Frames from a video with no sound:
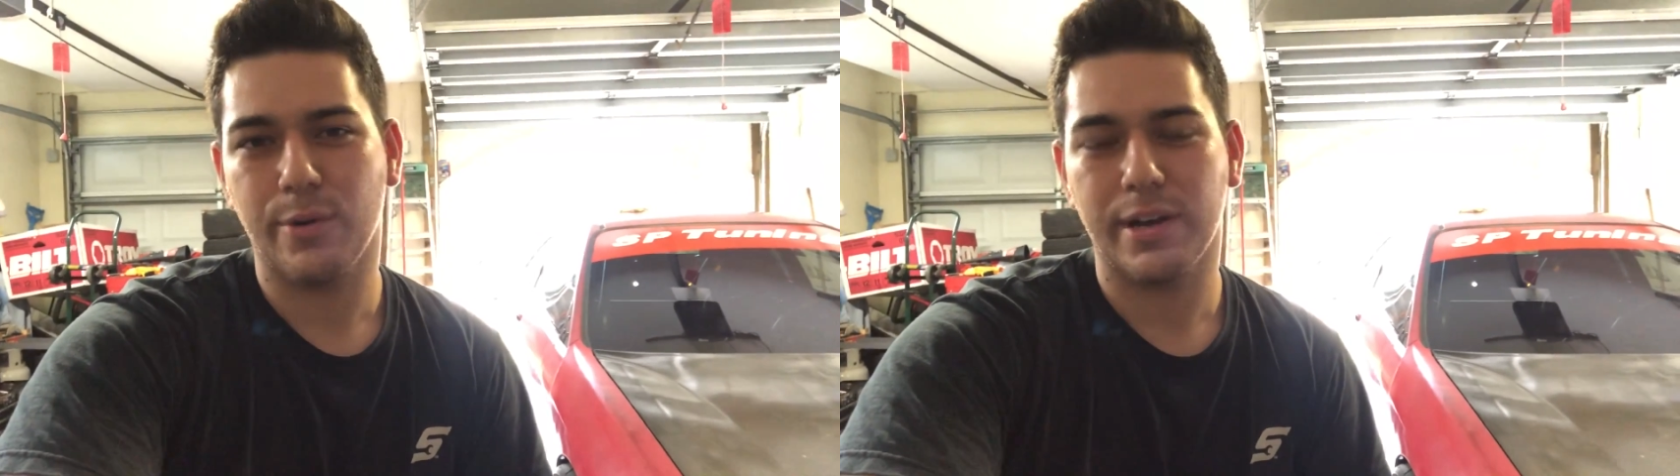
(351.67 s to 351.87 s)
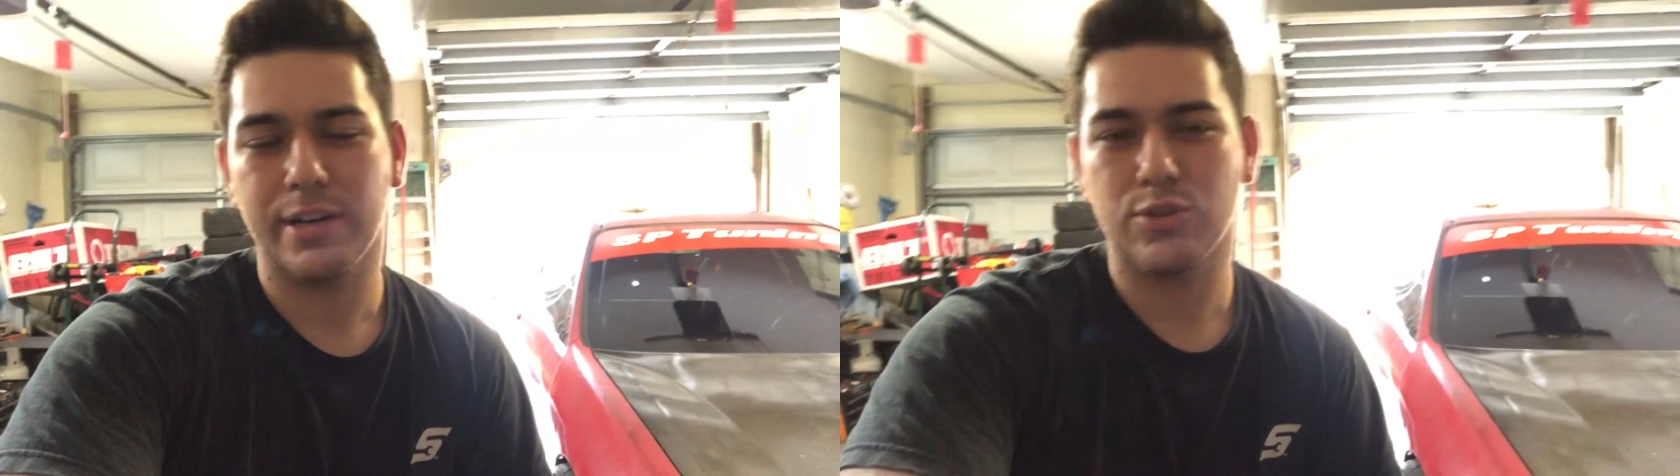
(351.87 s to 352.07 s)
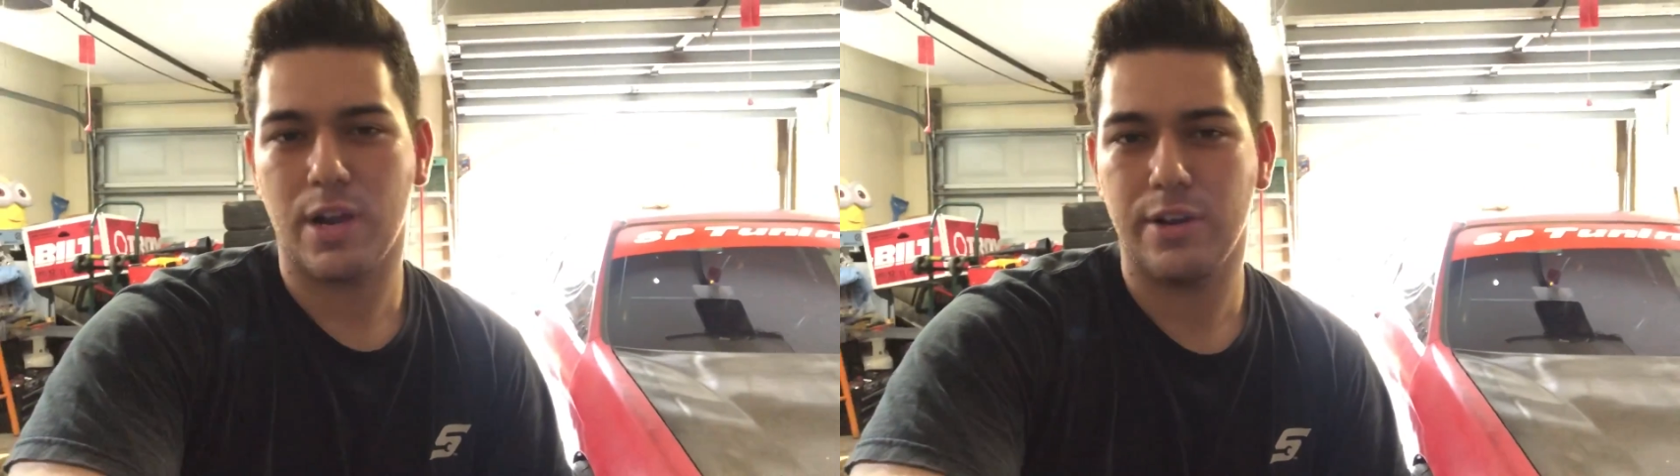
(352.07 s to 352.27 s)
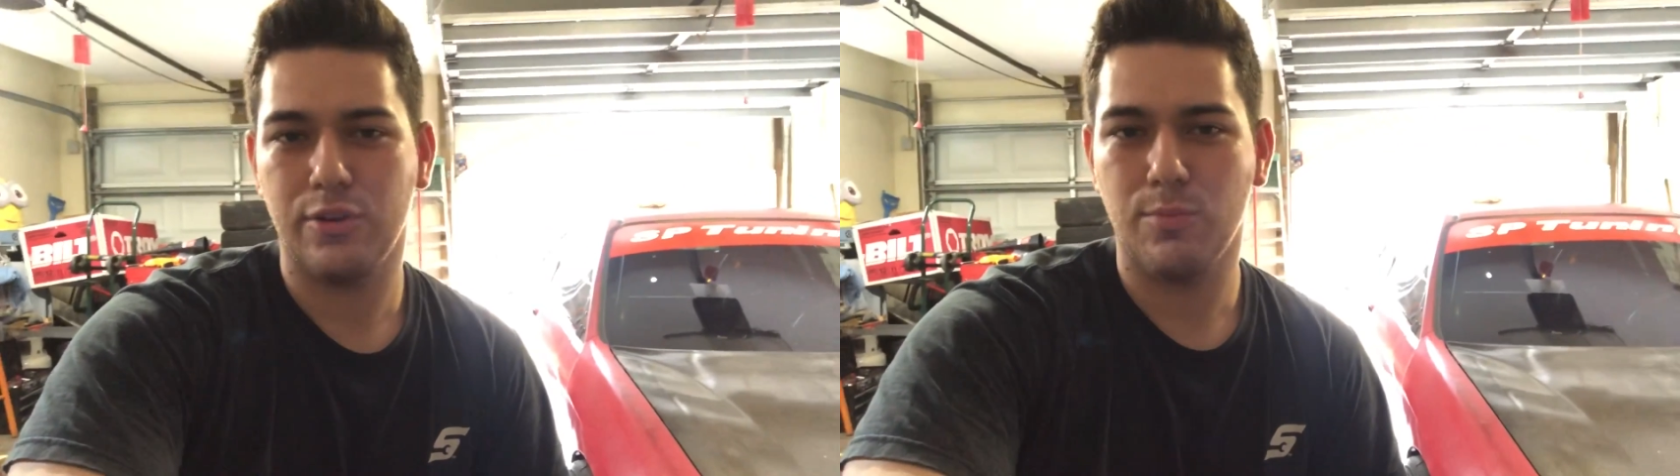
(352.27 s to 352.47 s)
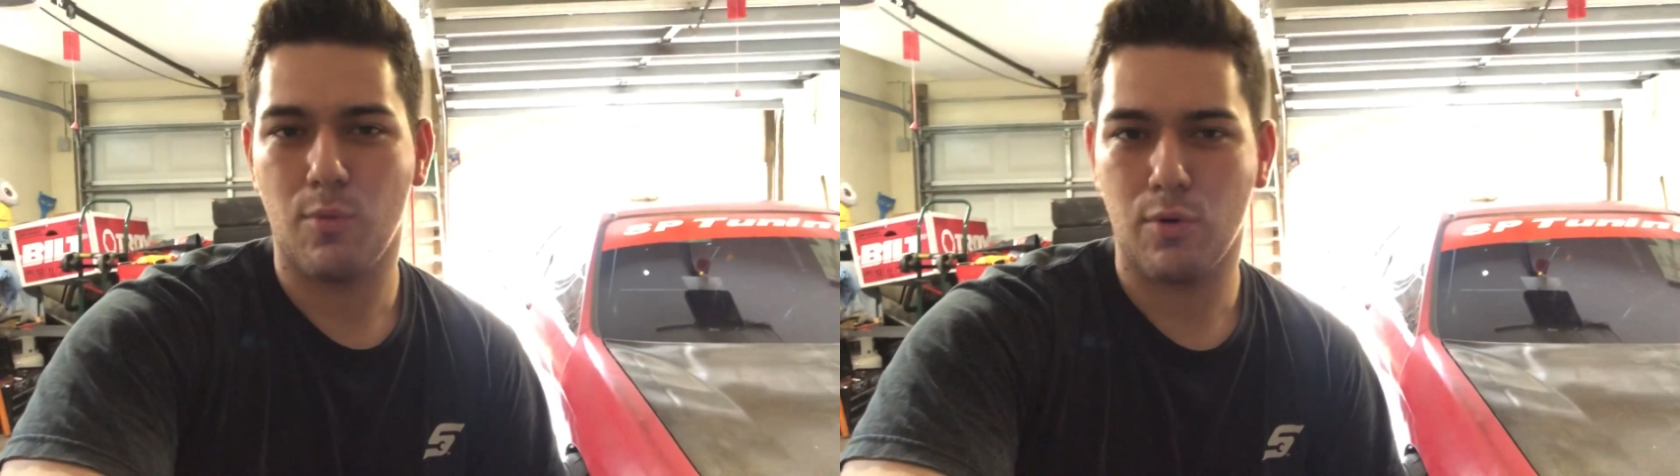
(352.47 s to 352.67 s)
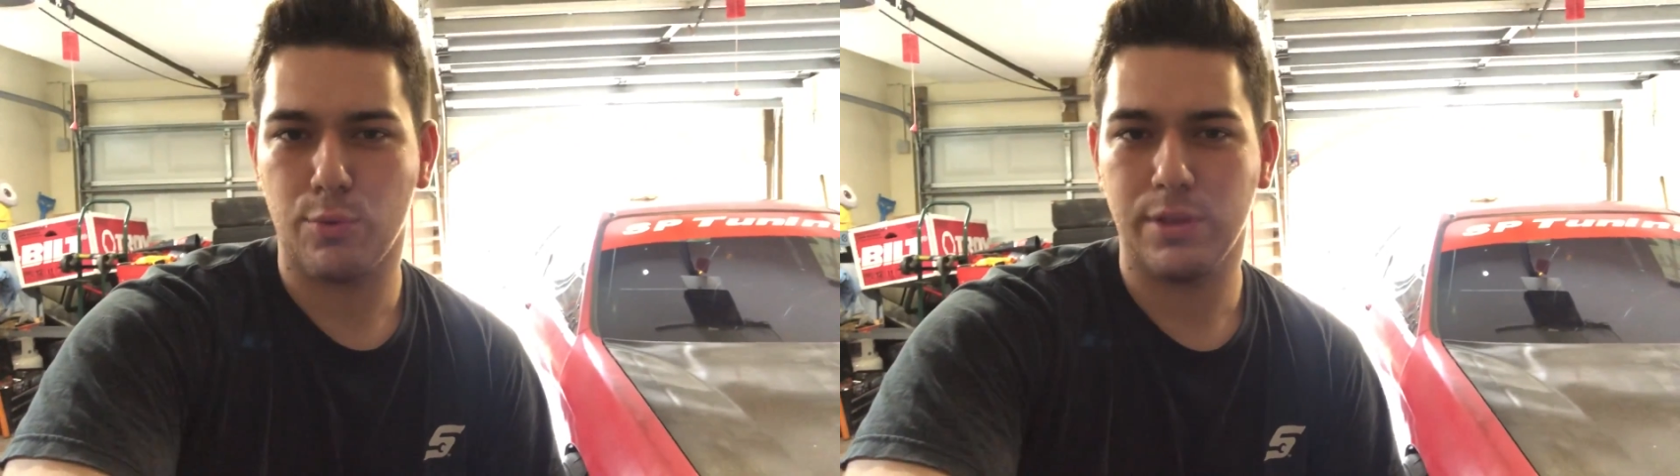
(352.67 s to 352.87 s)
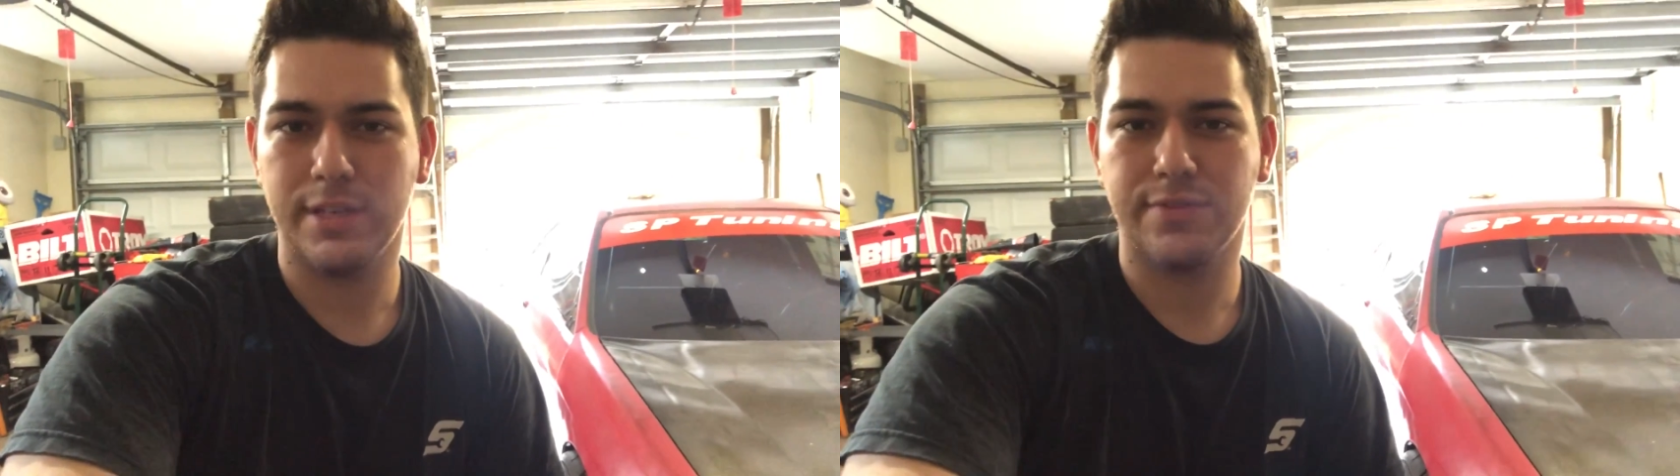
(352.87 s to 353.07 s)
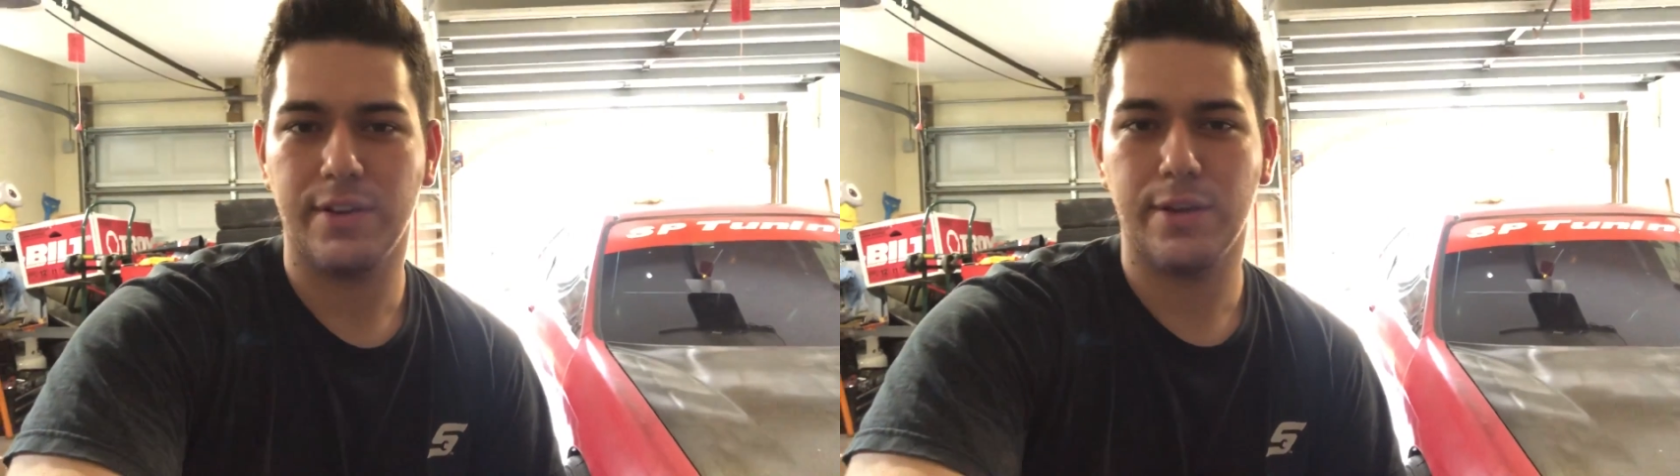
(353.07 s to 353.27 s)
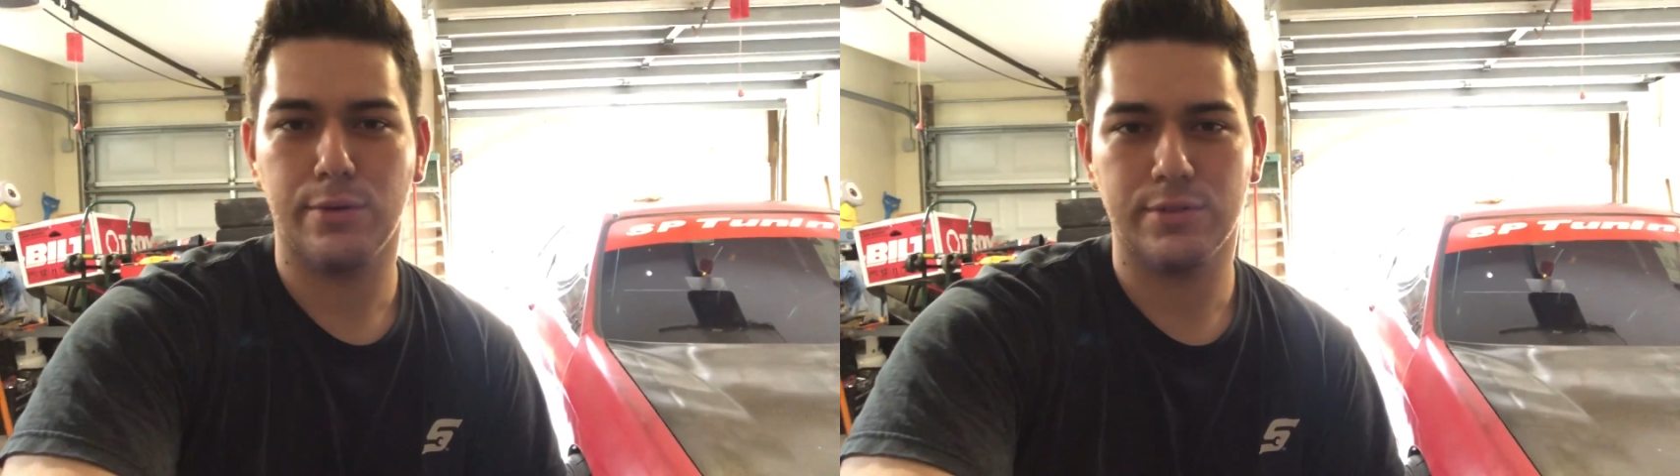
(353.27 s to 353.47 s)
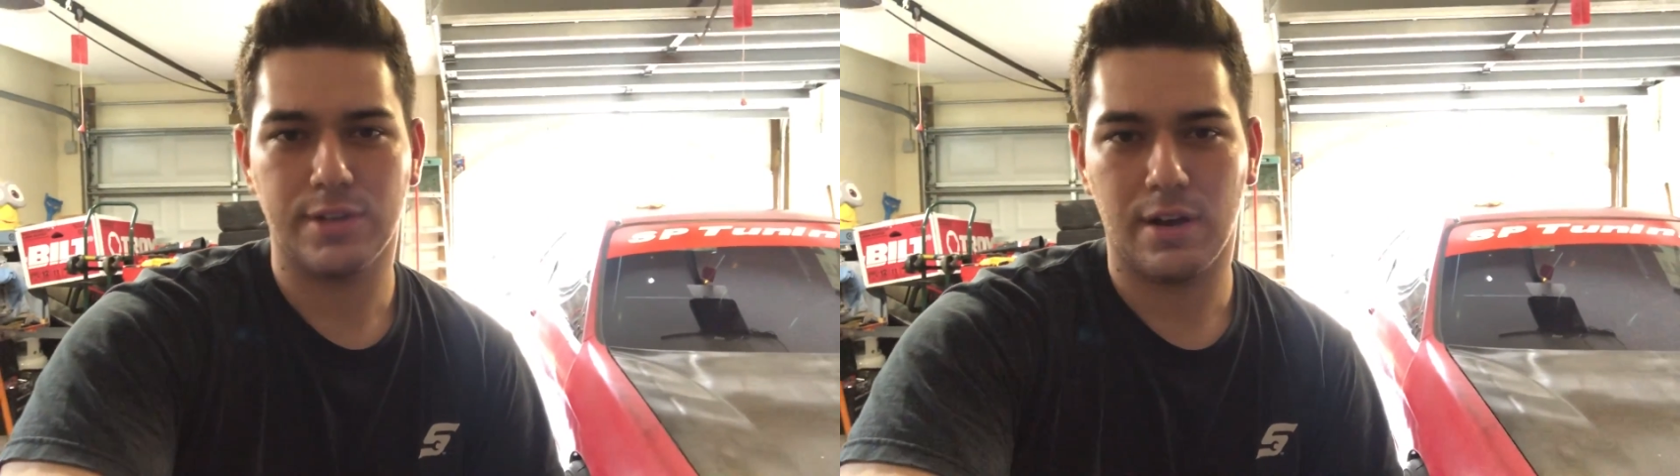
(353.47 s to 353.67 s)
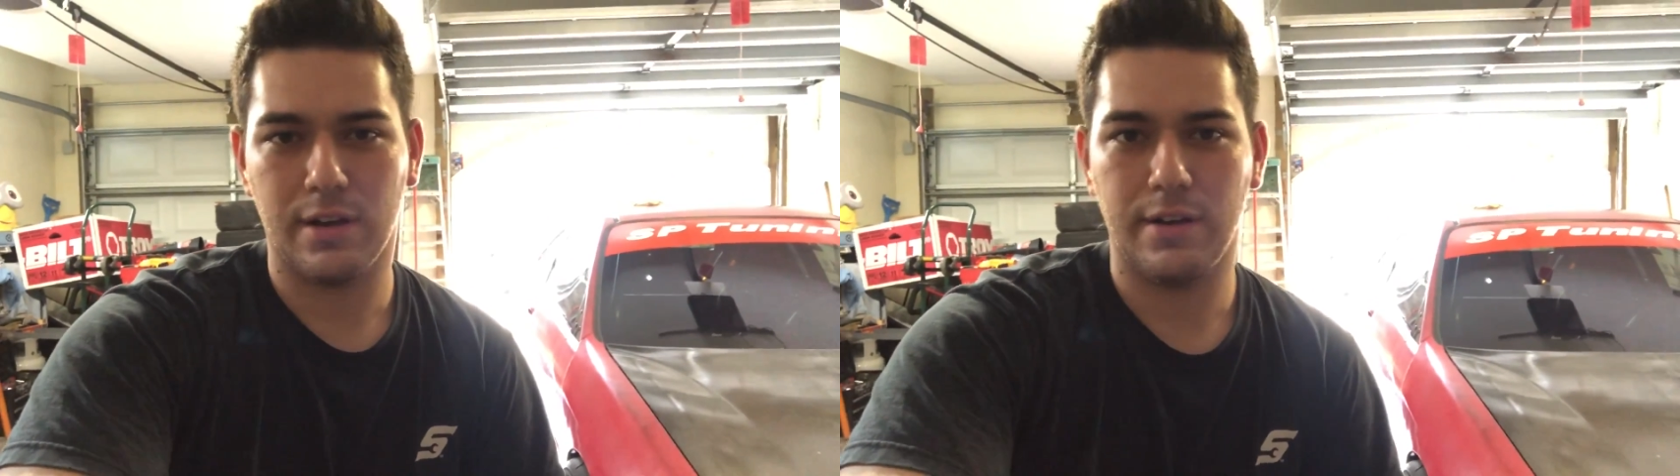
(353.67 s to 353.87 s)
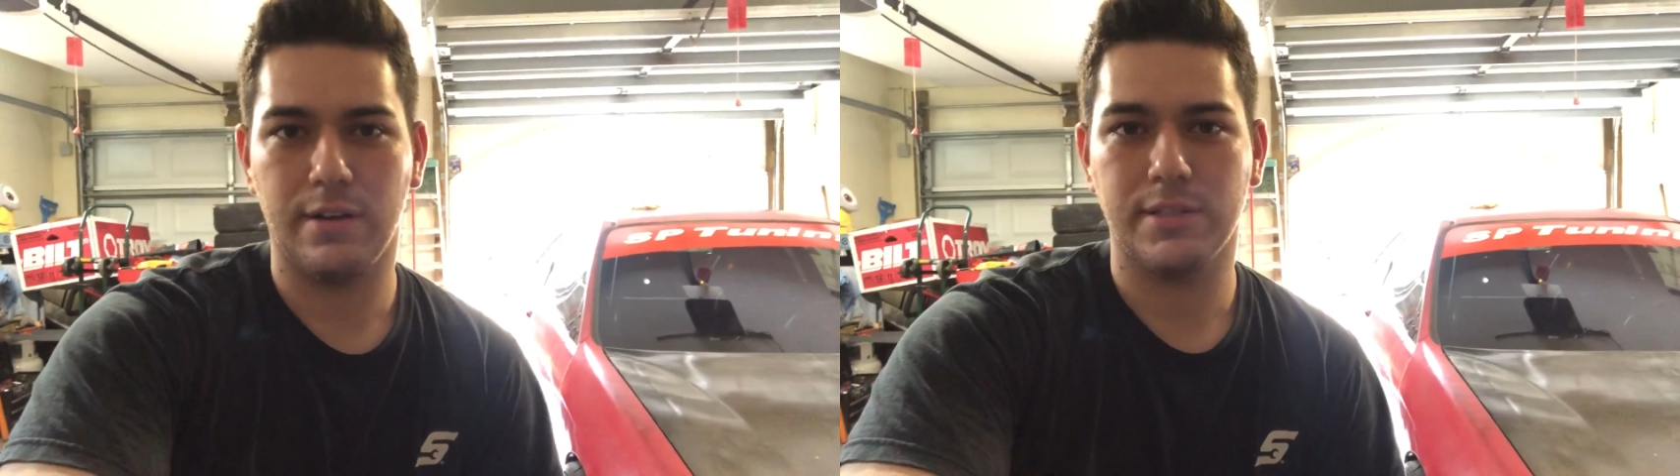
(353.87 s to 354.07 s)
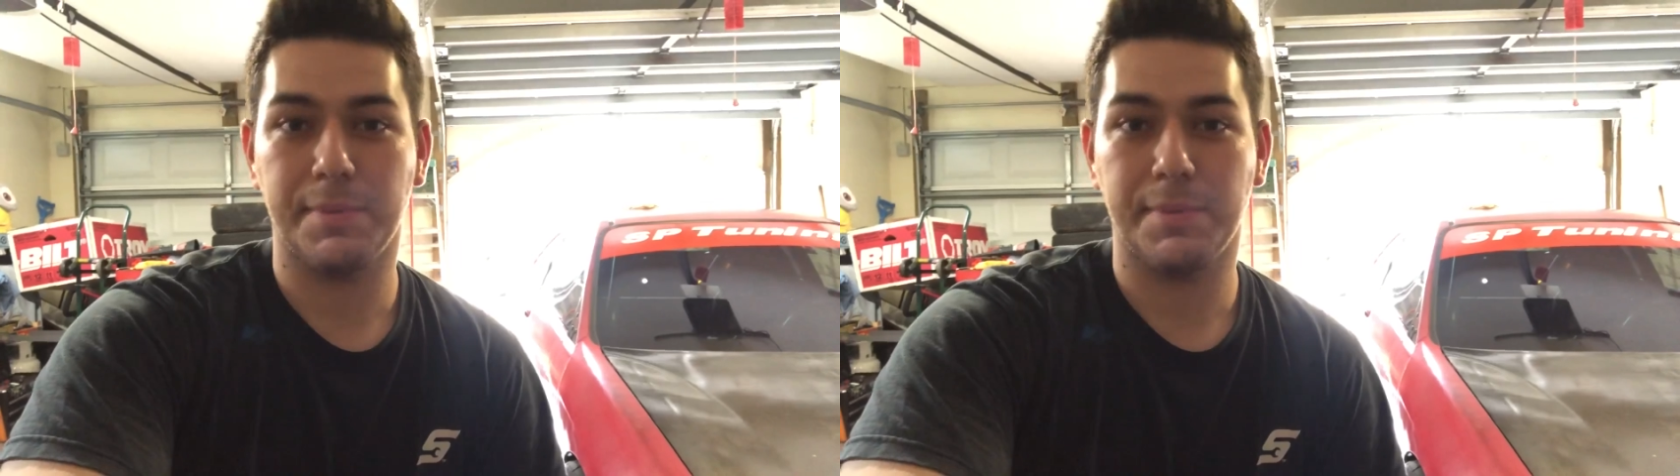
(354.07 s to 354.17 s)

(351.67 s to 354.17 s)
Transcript: We're gonna try to do more release videos on